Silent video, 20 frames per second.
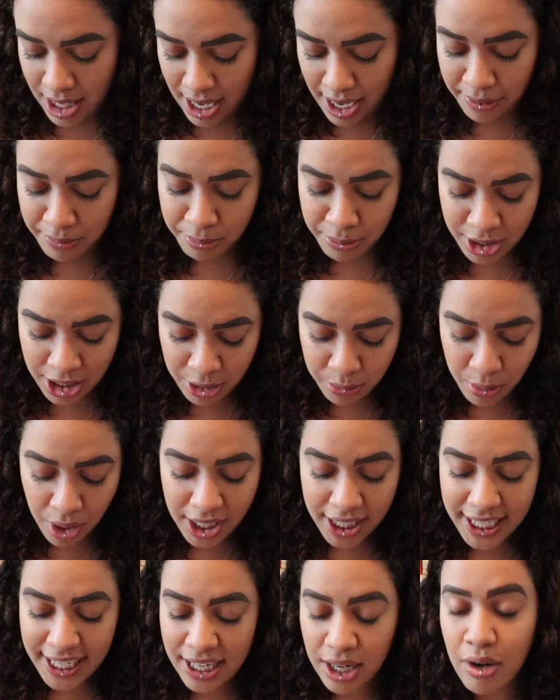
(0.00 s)
I really want
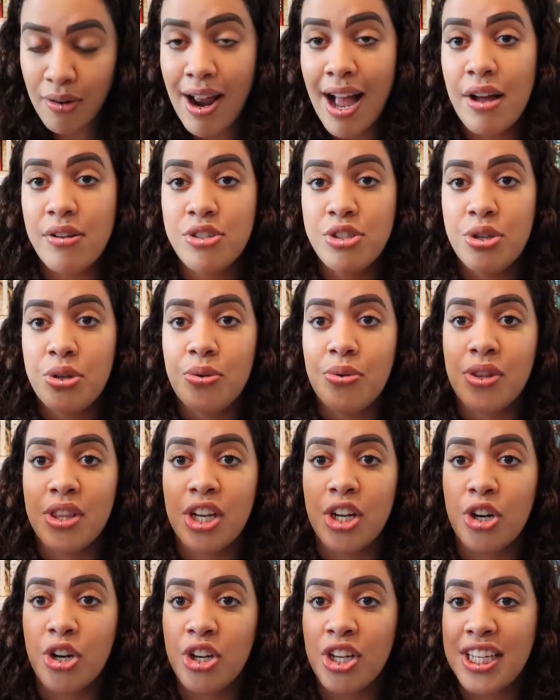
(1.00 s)
to get around to
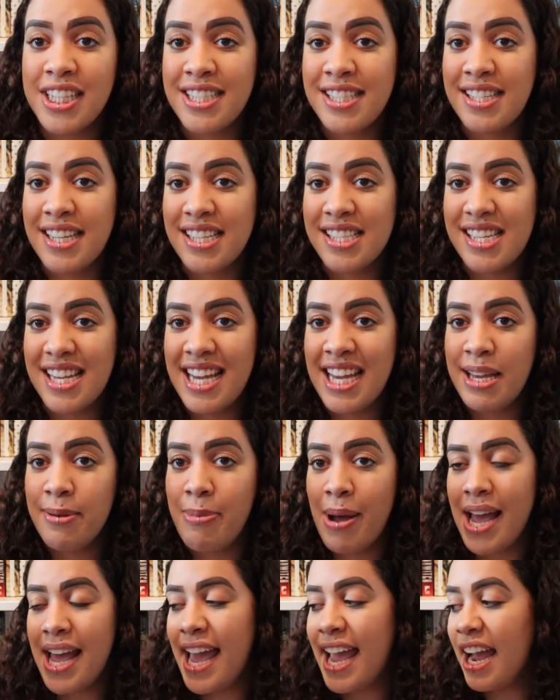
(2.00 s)
The Girl in 6E
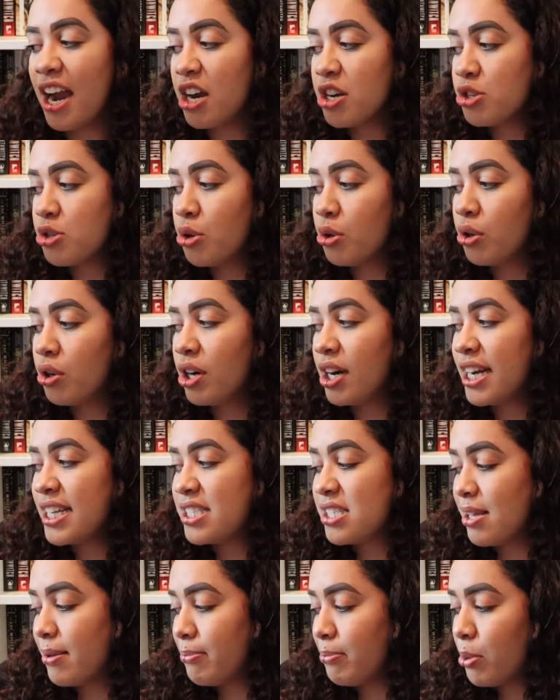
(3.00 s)
by A.R. Torr
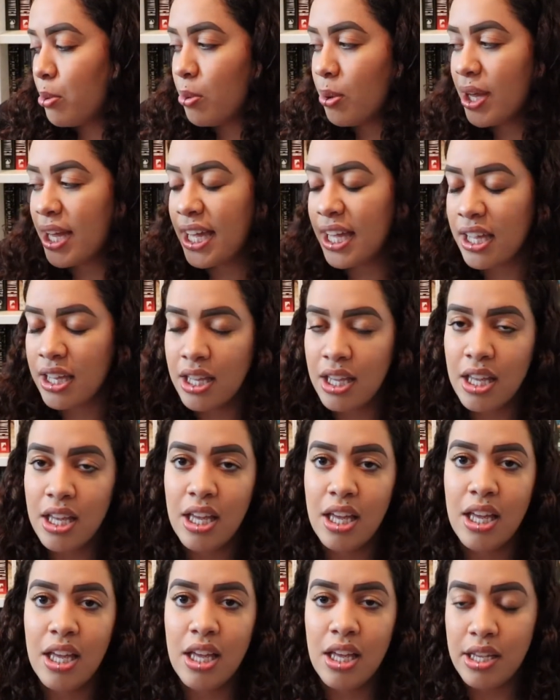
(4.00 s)
at some point.
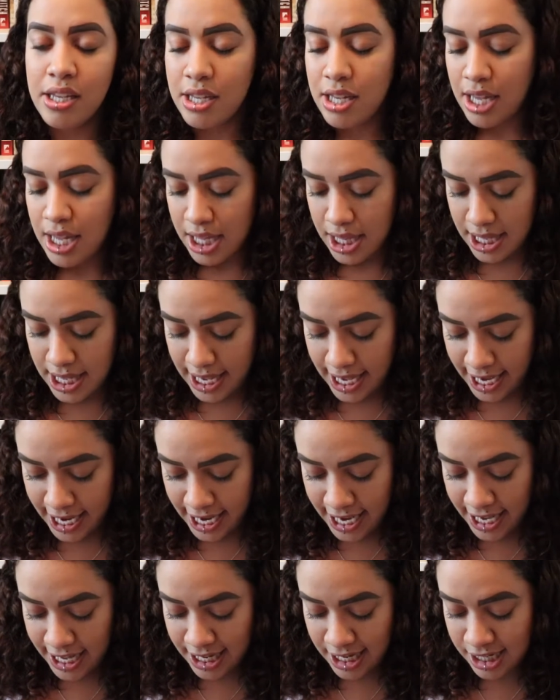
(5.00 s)

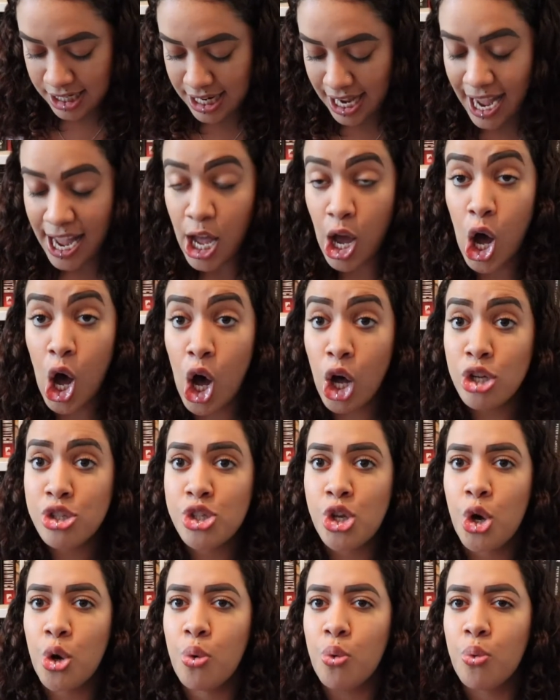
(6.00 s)
And I
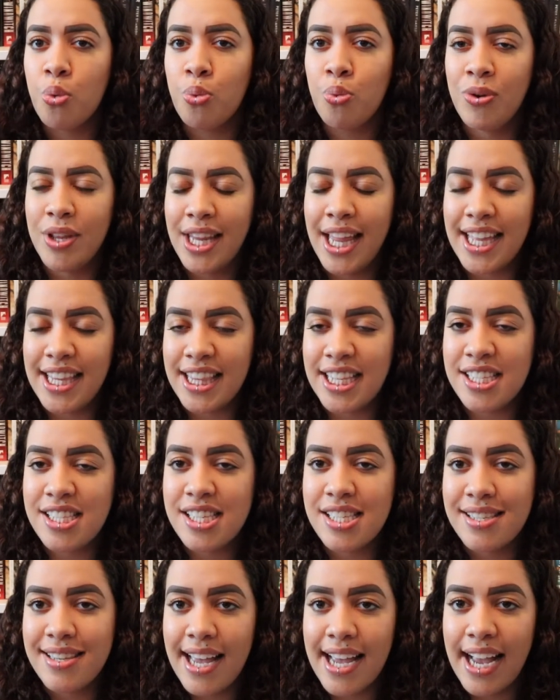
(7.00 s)
also, like, this
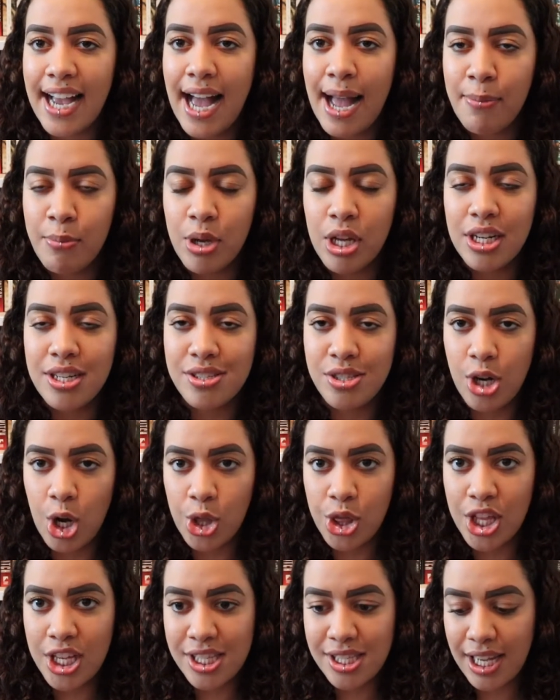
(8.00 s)
is like, I'm gonna
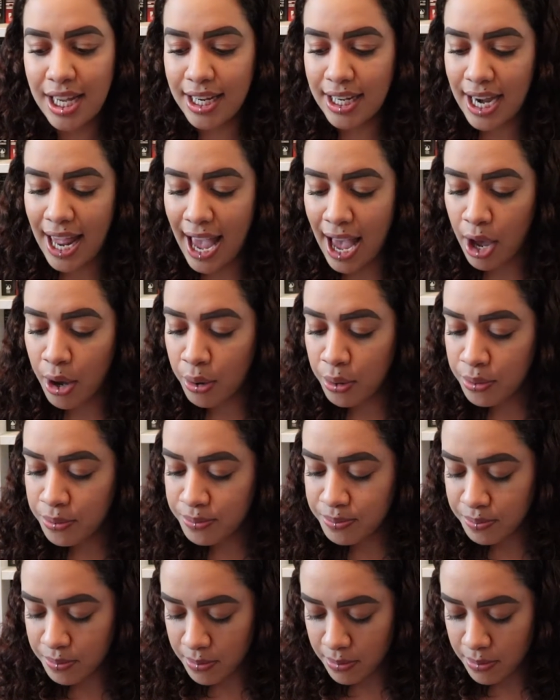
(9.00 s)
start this like now.